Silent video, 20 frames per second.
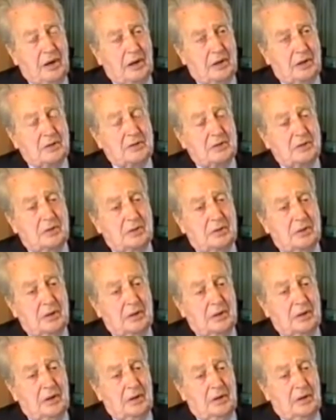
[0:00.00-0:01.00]
Yes.
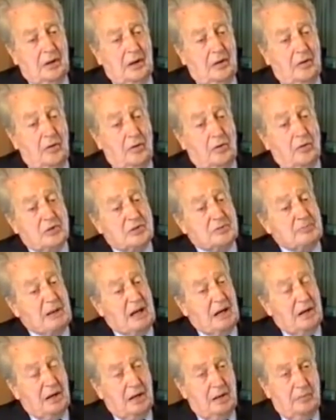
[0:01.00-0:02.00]
Always
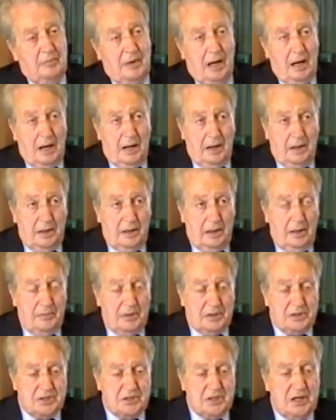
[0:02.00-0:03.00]
bearing in mind, I
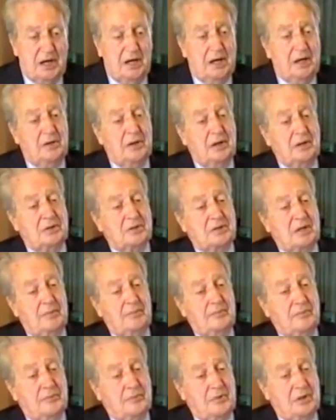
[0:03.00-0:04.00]
must say,
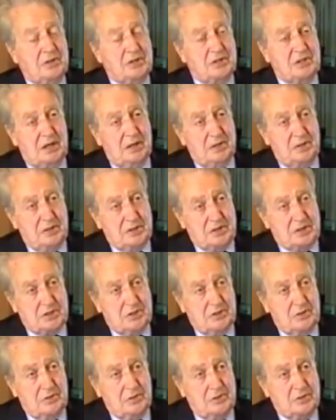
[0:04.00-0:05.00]
that we send to
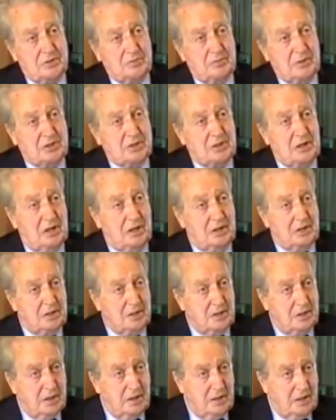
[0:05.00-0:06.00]
schools which aren't
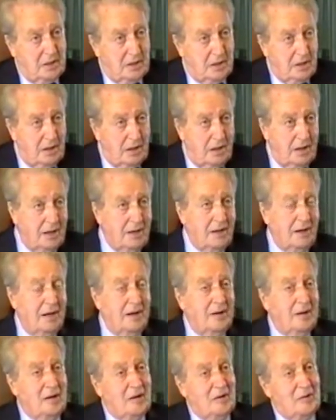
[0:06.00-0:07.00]

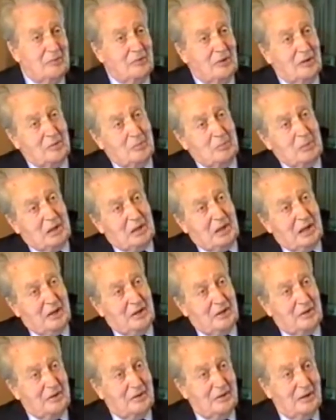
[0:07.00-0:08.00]
rather
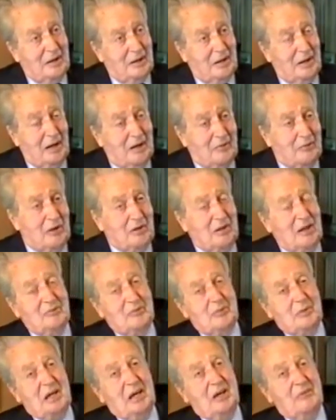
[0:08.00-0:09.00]
below, I rather have
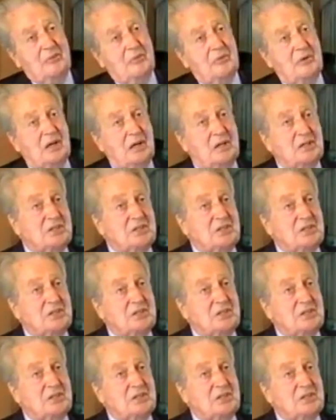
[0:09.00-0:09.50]
to be careful what I